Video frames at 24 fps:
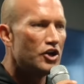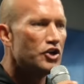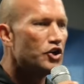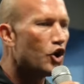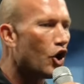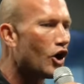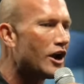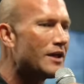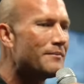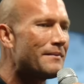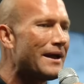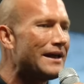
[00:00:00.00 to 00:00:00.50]
You
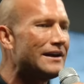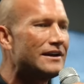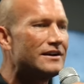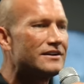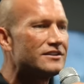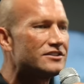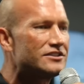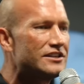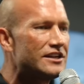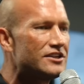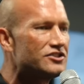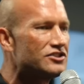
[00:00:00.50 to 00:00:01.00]
already made a
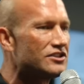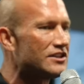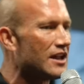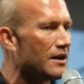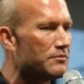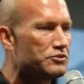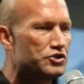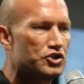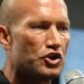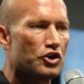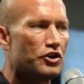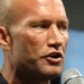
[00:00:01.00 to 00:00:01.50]
decision that
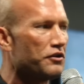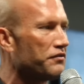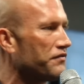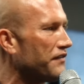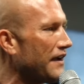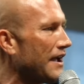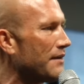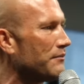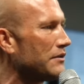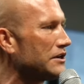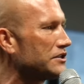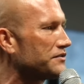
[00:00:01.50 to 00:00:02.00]
I'm sure your
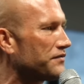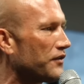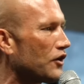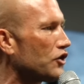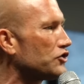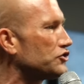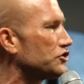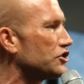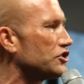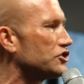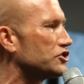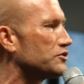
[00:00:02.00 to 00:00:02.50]
family's
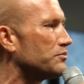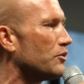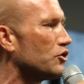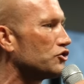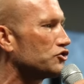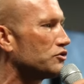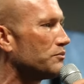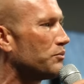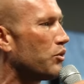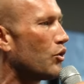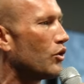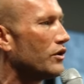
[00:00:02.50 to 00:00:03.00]
first and it's the
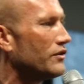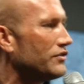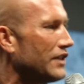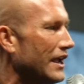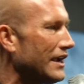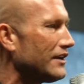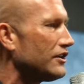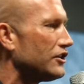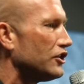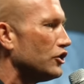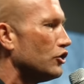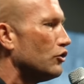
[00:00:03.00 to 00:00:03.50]
most important
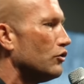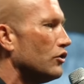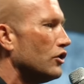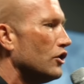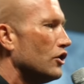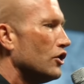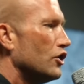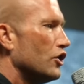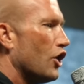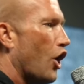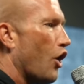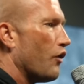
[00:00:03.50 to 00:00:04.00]
thing to you
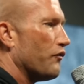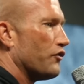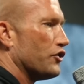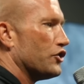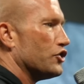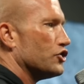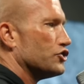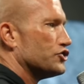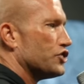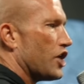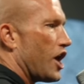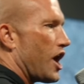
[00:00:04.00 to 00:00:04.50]
over
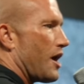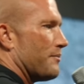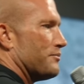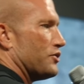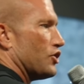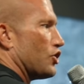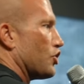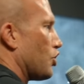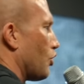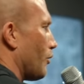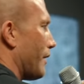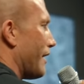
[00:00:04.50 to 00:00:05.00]
your job,
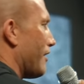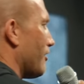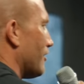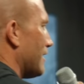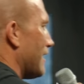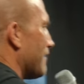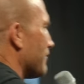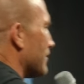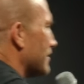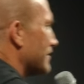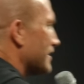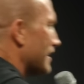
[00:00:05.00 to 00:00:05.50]
your career, and
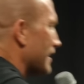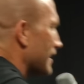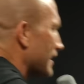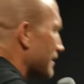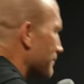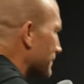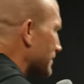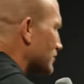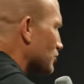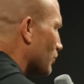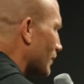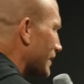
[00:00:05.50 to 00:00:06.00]
everything
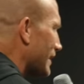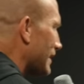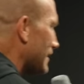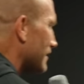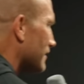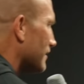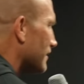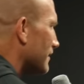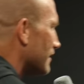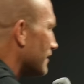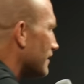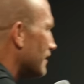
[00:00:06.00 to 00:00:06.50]
in
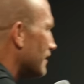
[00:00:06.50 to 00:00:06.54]
between.